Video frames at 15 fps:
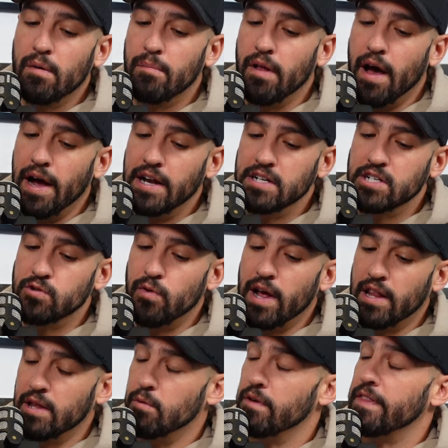compliance
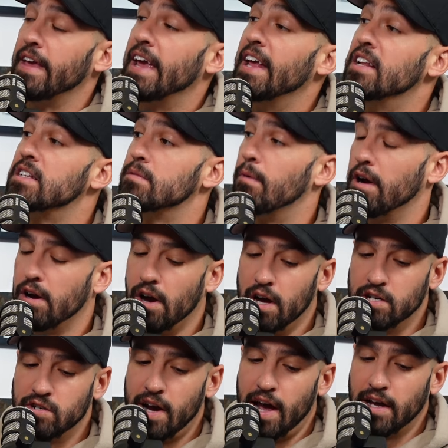directly within smart
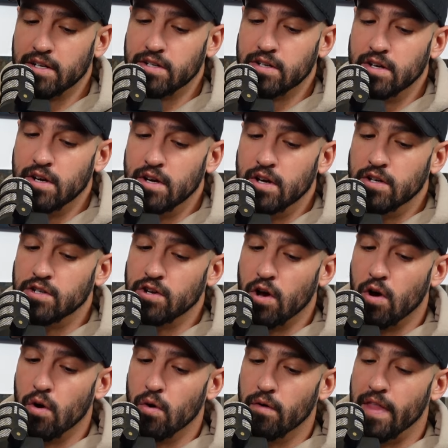contracts.
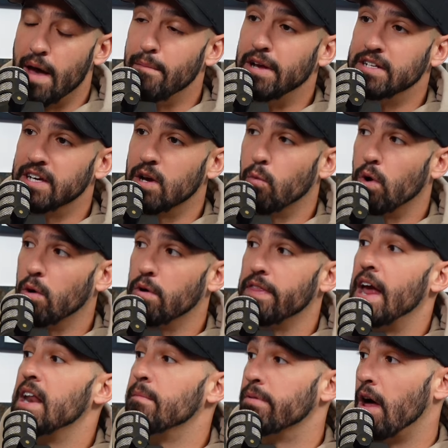So that means it can work with
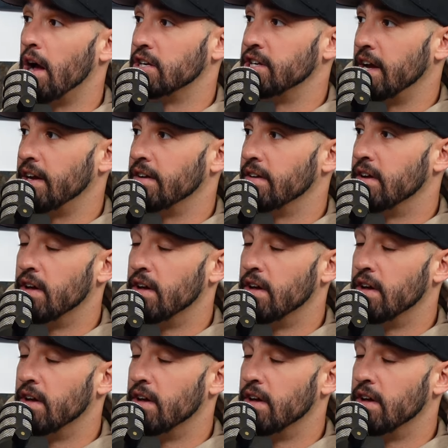any blockchain.